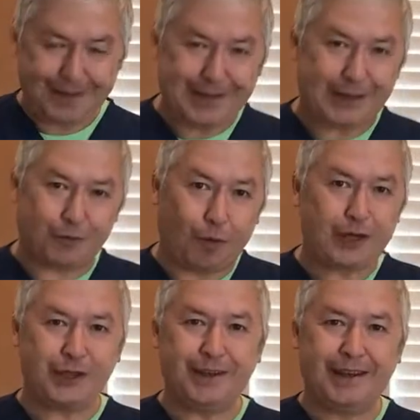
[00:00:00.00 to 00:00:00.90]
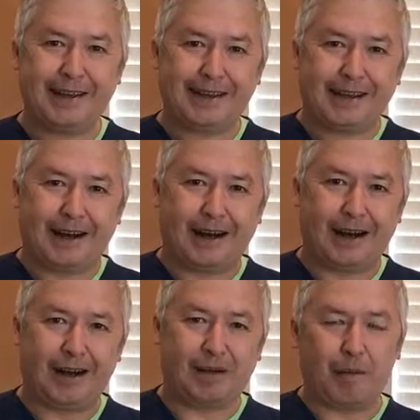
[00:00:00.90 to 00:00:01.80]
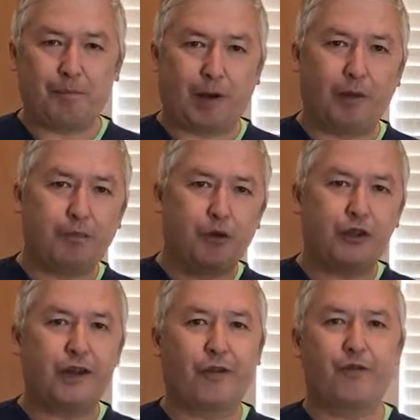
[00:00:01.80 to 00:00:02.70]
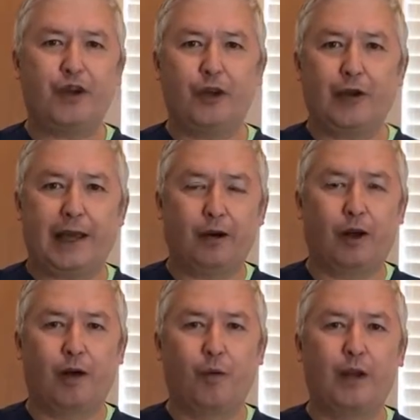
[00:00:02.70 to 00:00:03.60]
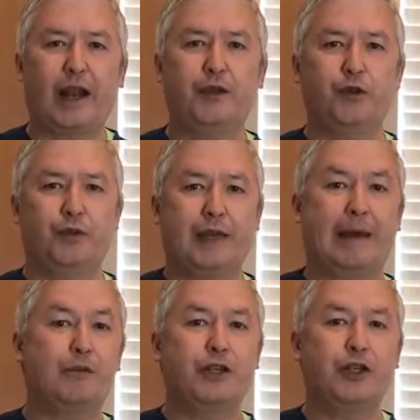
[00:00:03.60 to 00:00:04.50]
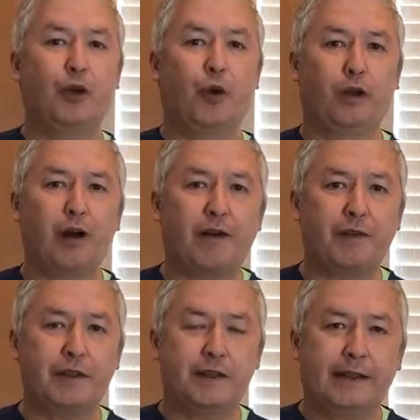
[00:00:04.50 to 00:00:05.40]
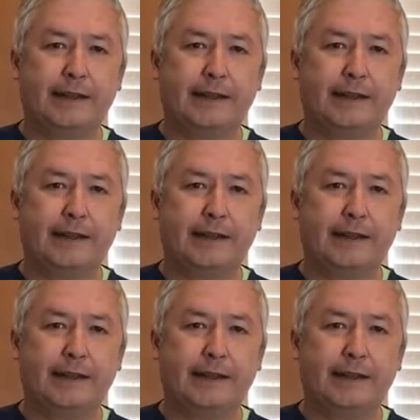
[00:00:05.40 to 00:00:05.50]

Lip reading: Thanks for watching. I'll produce another video later on what I do with the MCT oil coffees,